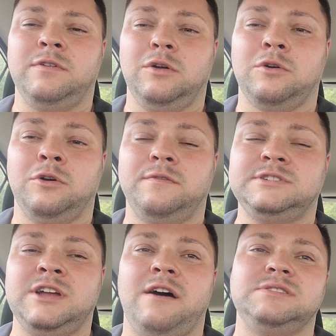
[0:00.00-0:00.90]
They looked good at the
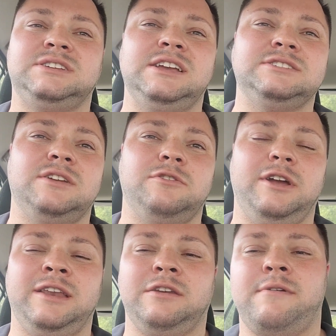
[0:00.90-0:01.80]
start of the season
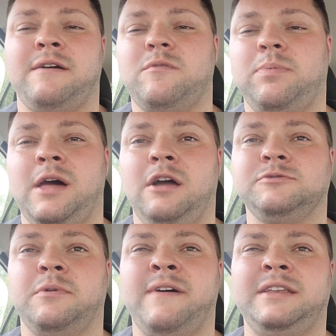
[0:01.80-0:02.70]
in and around the
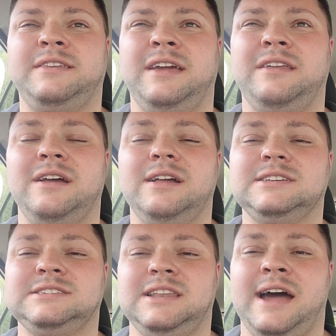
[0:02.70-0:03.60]
playoffs, but then did
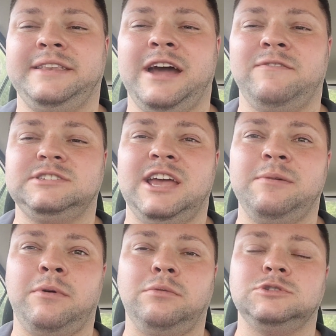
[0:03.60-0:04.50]
slide down the
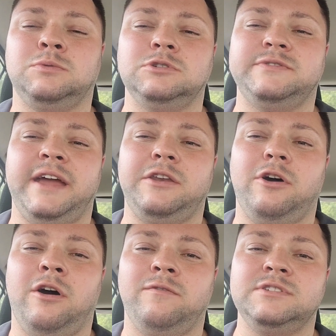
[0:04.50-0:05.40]
table towards the end
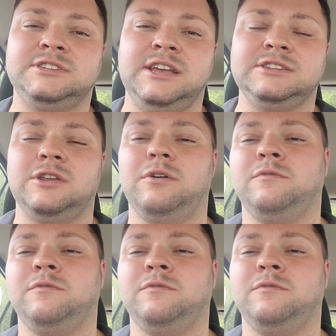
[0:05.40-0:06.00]
of the season.